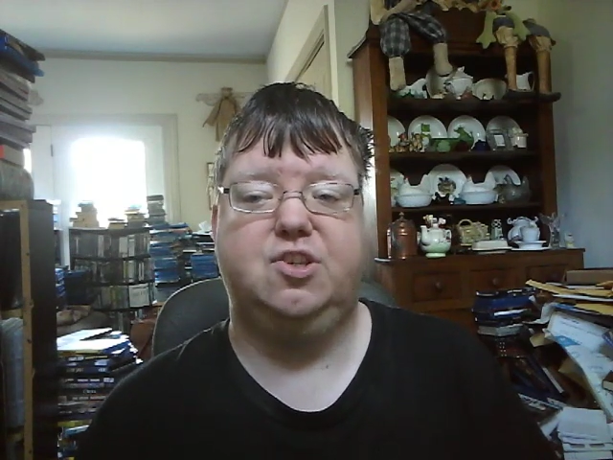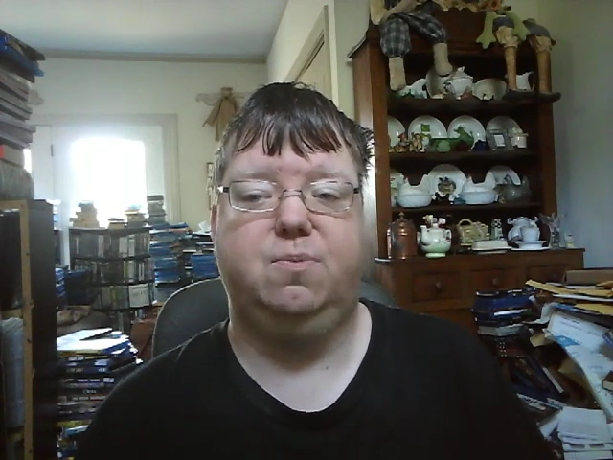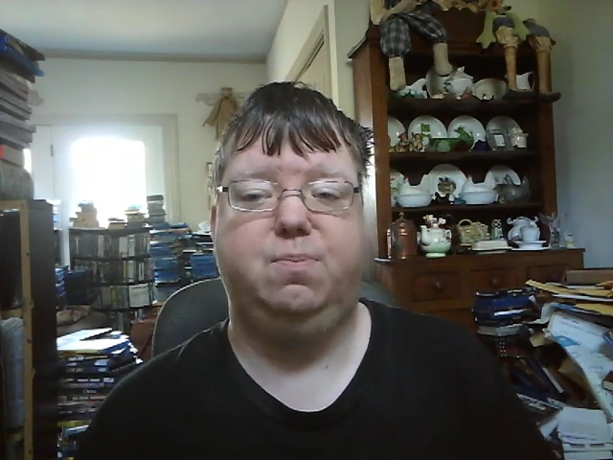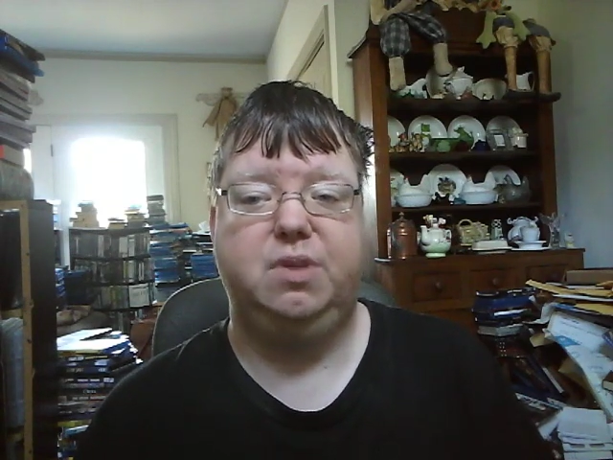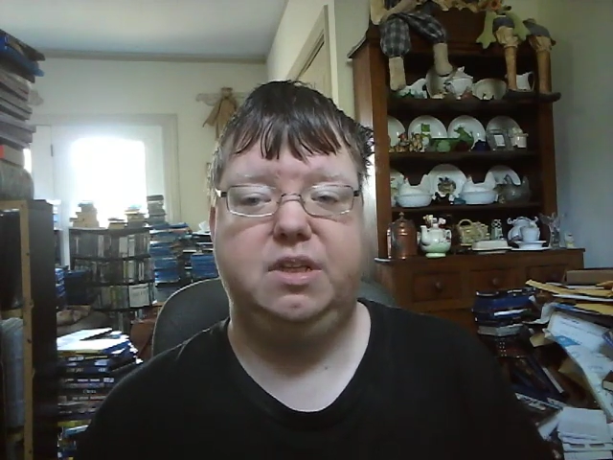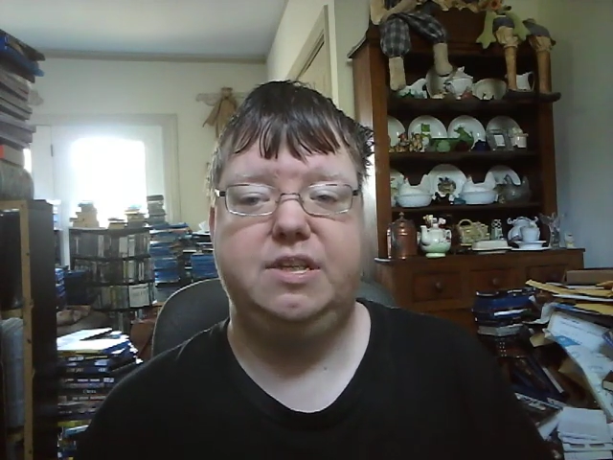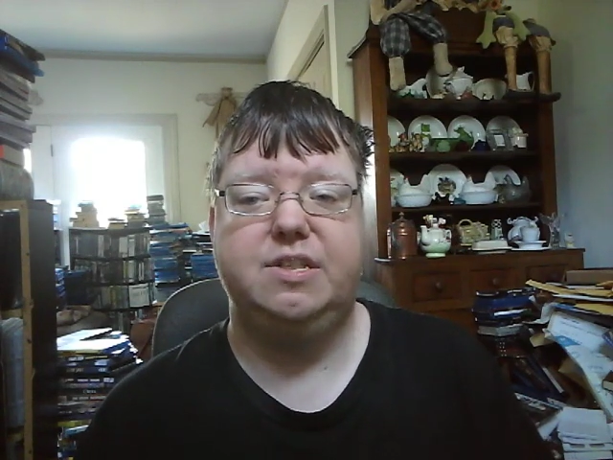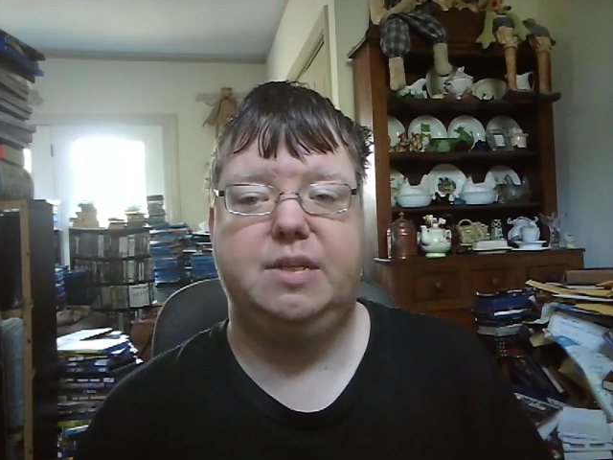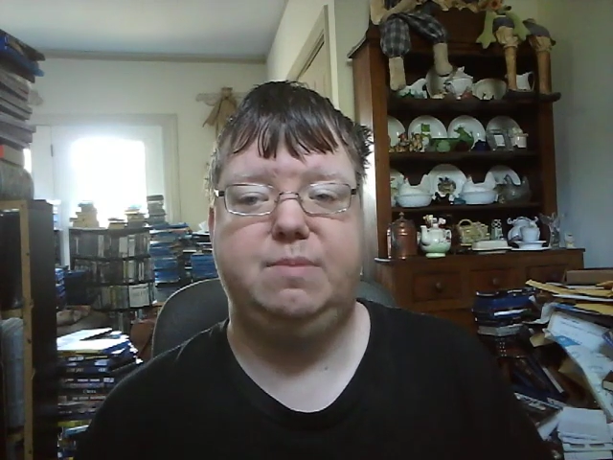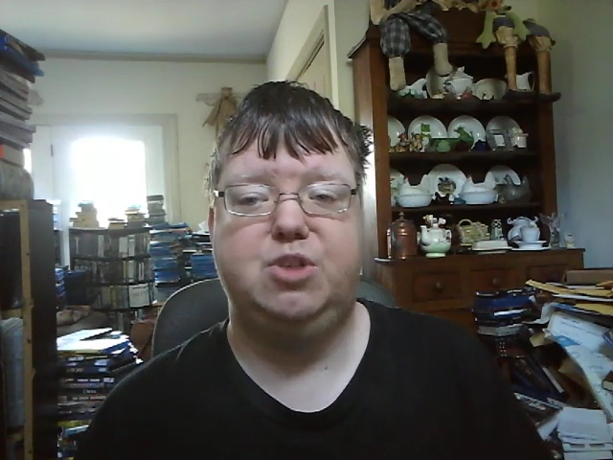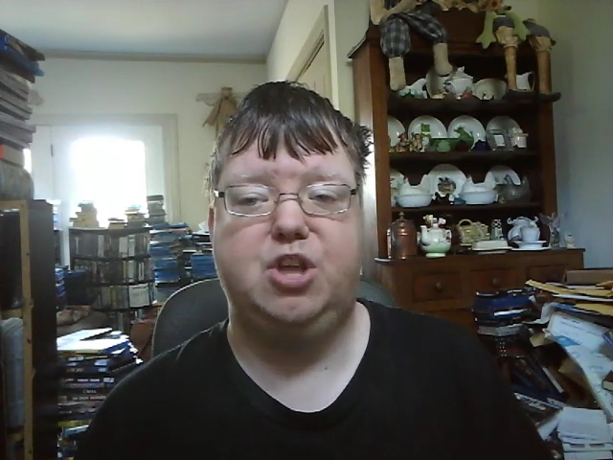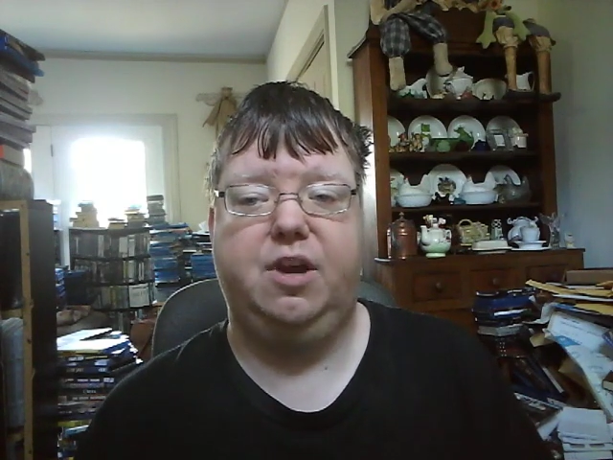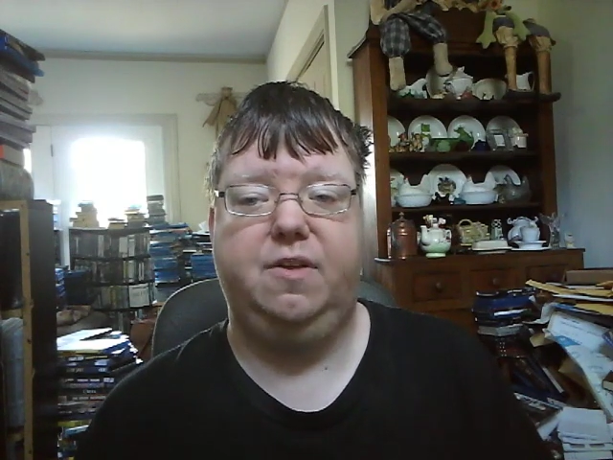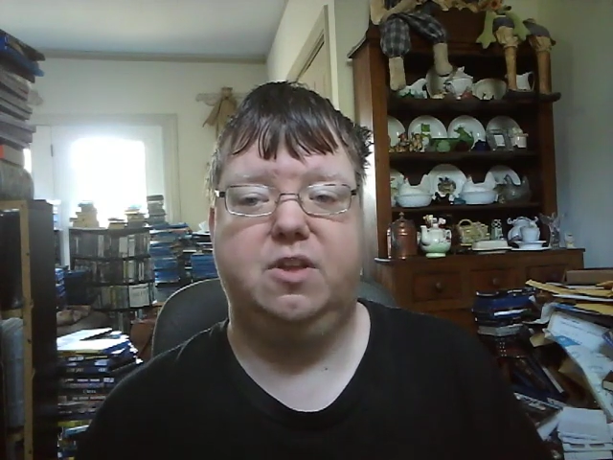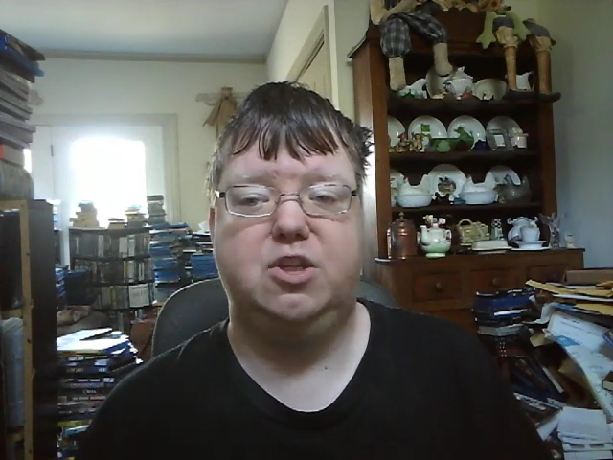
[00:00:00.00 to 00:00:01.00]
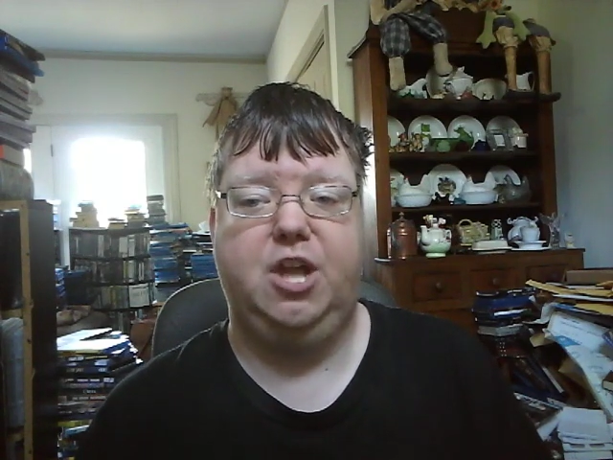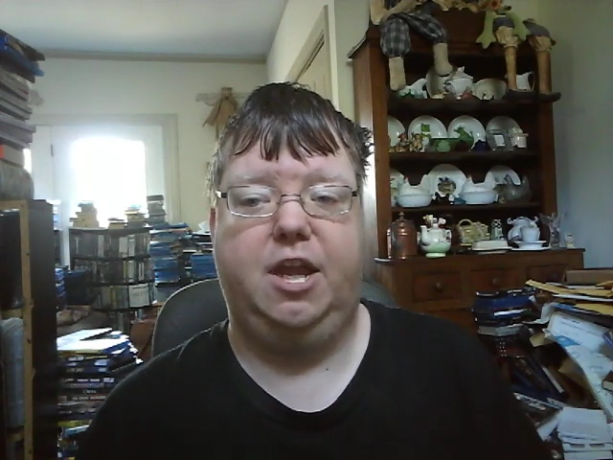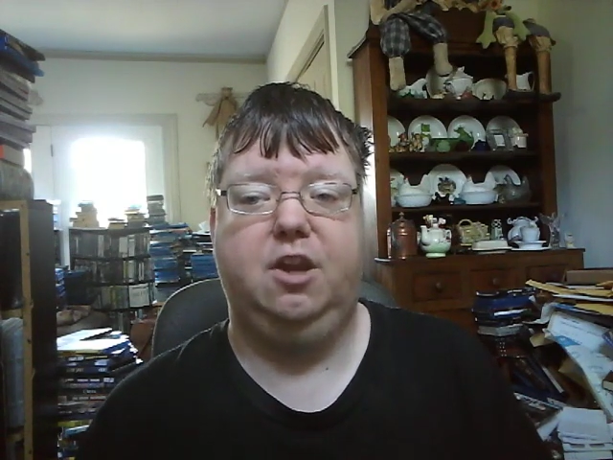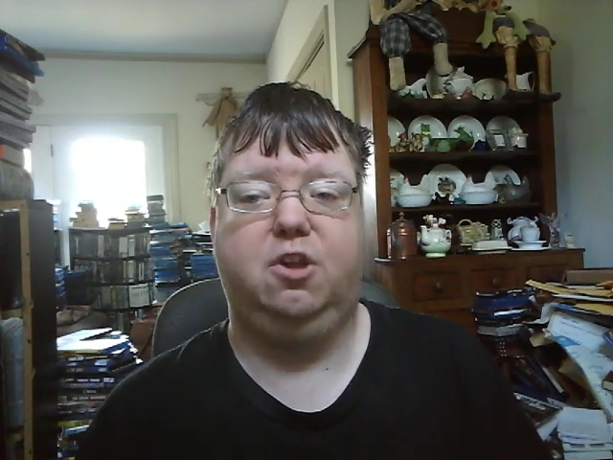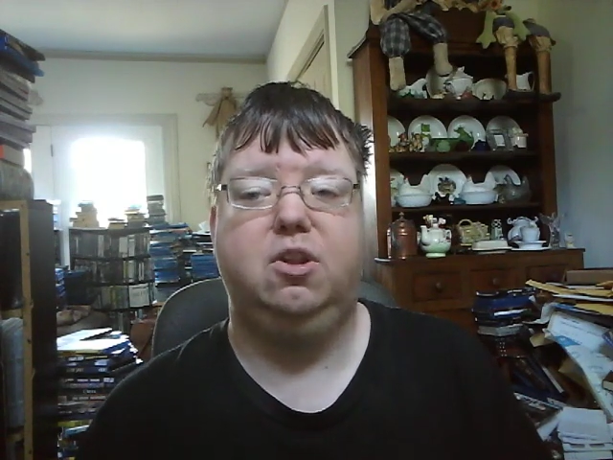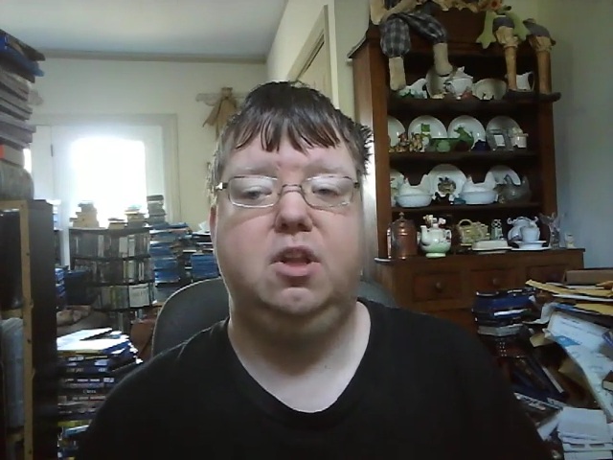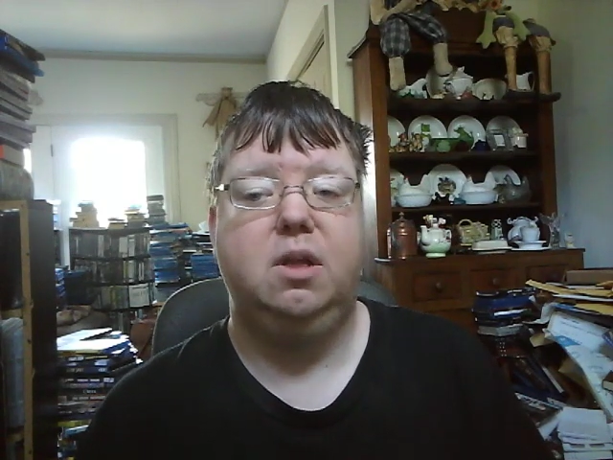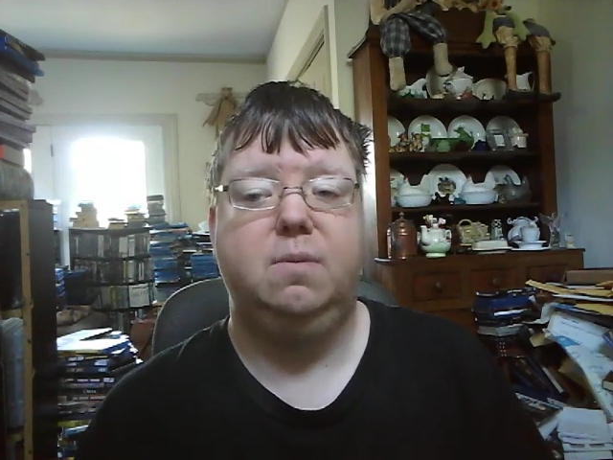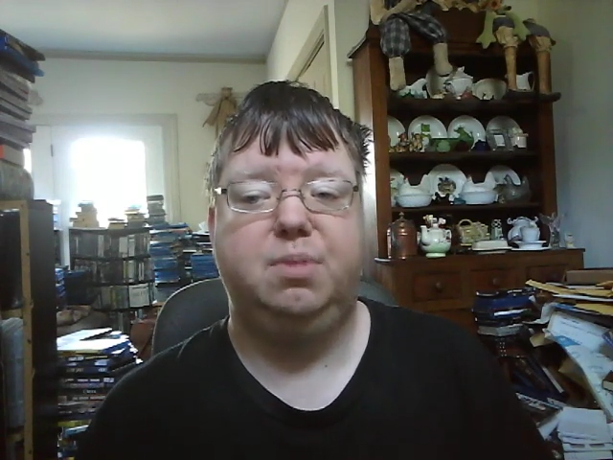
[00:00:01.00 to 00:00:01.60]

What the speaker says: so please keep sharing the channel.